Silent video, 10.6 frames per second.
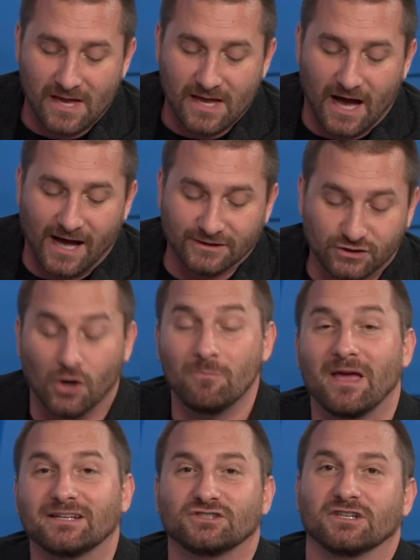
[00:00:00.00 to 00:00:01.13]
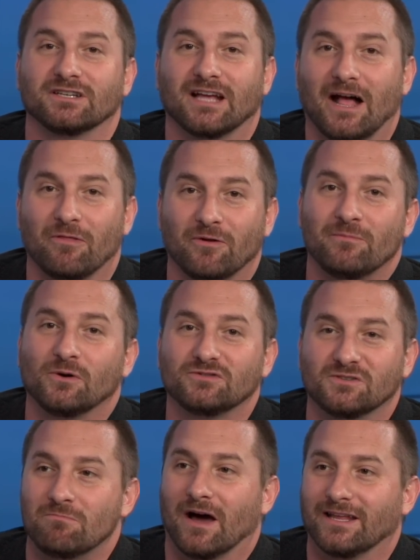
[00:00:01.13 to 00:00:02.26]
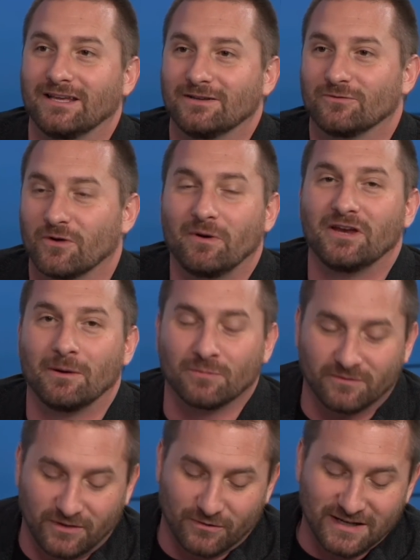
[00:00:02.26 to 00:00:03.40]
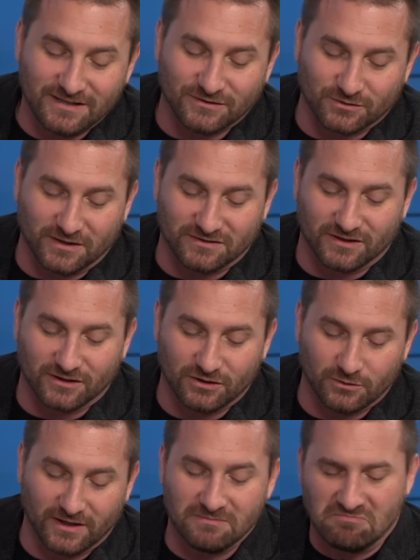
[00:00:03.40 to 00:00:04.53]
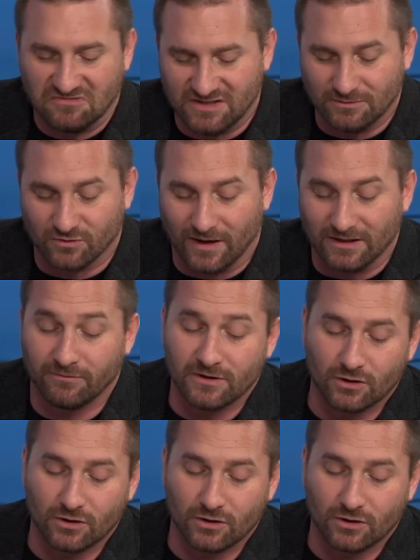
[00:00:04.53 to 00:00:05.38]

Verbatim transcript: uh, Joe Manchin got the most money from a number of different industries, including, seems relevant,